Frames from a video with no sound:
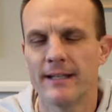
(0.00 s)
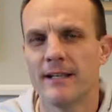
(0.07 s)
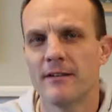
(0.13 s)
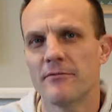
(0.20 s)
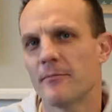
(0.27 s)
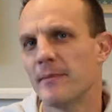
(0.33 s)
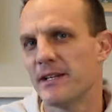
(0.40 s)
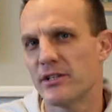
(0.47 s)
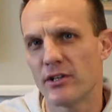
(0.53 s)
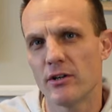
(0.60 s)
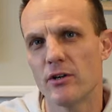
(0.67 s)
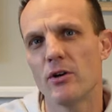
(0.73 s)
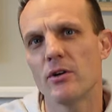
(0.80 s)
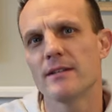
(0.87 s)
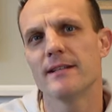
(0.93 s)
information
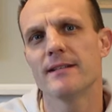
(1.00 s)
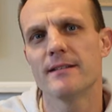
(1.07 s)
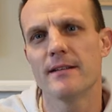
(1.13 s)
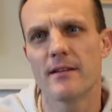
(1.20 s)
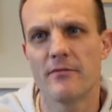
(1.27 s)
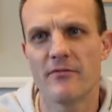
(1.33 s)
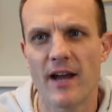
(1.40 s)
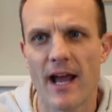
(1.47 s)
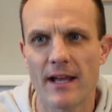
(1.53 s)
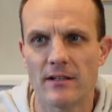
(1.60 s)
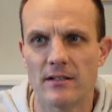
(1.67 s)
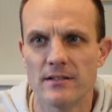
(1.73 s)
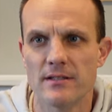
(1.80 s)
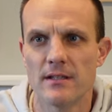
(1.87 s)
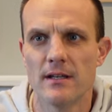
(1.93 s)
cooked into the
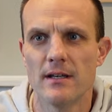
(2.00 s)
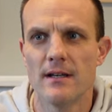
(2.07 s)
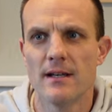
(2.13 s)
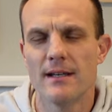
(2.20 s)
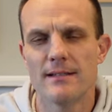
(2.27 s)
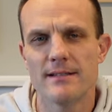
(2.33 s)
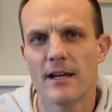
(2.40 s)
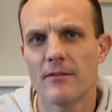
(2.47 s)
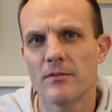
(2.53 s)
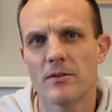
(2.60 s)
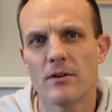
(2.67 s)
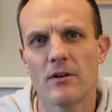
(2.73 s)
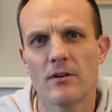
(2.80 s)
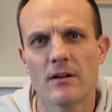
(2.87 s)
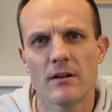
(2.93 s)
files. Several
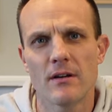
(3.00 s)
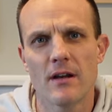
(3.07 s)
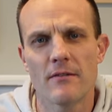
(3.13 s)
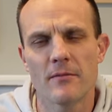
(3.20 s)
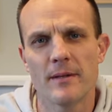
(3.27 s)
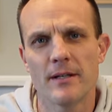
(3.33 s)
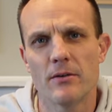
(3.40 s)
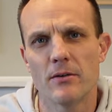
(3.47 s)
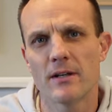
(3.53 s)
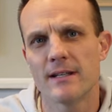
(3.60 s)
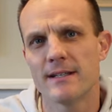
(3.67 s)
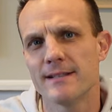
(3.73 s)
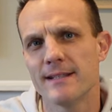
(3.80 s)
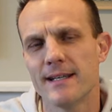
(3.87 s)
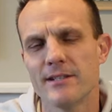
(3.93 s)
go government
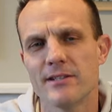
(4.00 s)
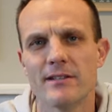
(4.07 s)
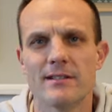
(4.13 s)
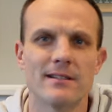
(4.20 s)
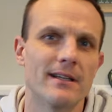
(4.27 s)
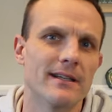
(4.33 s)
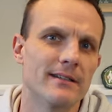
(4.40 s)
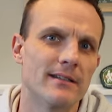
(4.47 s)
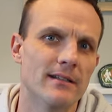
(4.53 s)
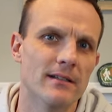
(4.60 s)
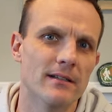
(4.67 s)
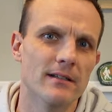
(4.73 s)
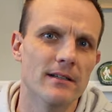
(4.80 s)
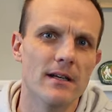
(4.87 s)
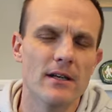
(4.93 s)
organizations like
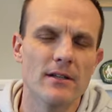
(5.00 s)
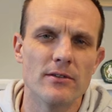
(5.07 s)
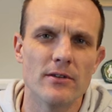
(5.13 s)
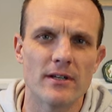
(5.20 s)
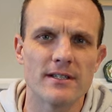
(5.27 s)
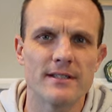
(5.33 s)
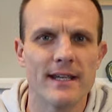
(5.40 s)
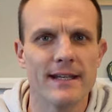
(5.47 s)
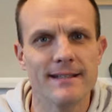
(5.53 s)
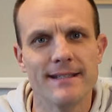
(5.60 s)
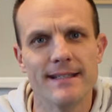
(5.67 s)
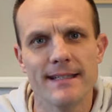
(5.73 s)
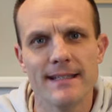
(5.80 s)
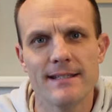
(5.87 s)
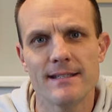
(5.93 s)
the New York State D
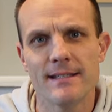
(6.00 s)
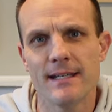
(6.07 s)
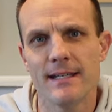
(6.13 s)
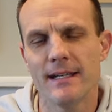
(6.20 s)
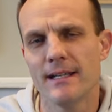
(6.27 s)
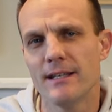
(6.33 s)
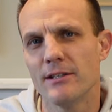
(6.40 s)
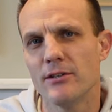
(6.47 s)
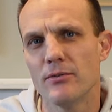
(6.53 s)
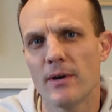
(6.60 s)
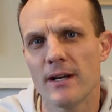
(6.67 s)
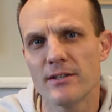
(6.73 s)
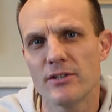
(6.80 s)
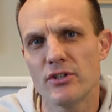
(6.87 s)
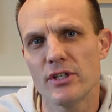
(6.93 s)
E C, U
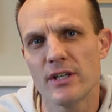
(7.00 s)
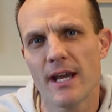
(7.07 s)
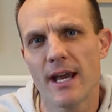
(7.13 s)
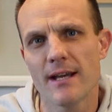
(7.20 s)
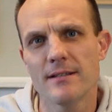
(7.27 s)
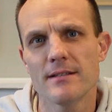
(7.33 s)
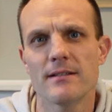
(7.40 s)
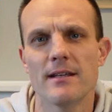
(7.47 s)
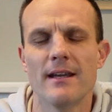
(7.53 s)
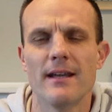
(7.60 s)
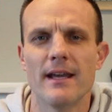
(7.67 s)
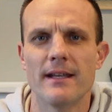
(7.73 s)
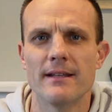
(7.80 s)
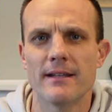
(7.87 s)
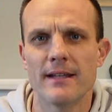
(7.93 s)
S G S,
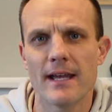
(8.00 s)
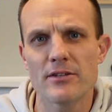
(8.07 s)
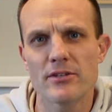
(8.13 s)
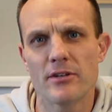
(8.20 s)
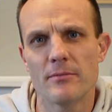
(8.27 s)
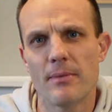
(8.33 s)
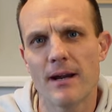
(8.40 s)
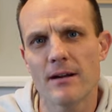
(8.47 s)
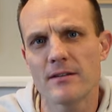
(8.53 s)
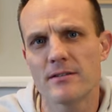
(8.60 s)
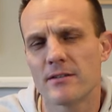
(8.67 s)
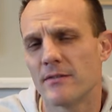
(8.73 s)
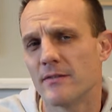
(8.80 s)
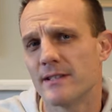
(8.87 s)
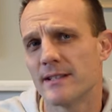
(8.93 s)
and the National Park
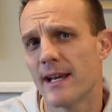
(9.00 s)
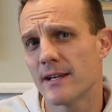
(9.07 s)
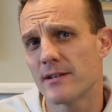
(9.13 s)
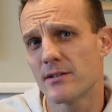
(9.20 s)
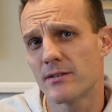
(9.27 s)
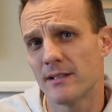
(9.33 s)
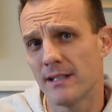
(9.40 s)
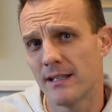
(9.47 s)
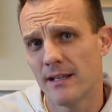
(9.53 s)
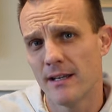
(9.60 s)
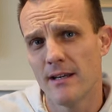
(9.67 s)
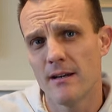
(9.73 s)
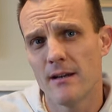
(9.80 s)
Service actually